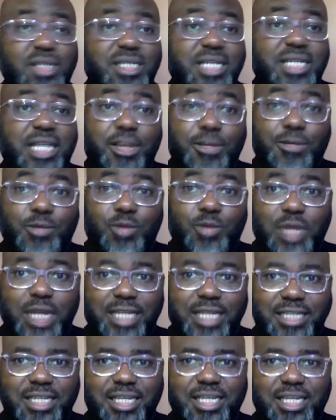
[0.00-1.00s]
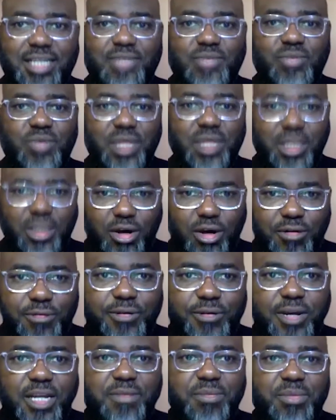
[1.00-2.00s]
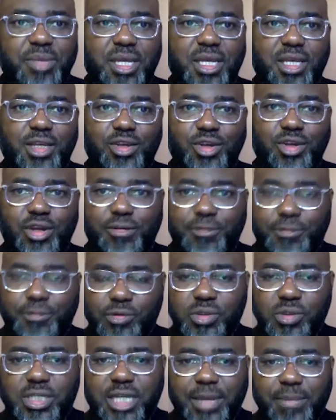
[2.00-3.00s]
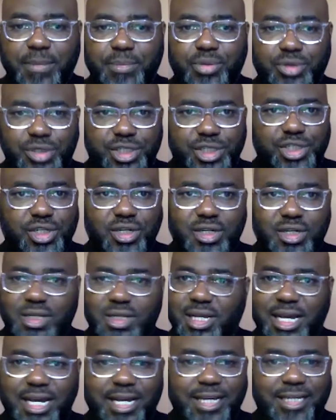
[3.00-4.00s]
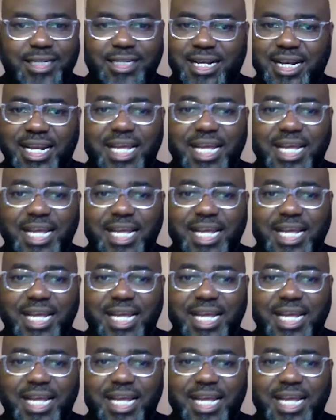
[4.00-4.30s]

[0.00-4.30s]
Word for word: because I loved what I did, when they offered me, you know, a full-time position, I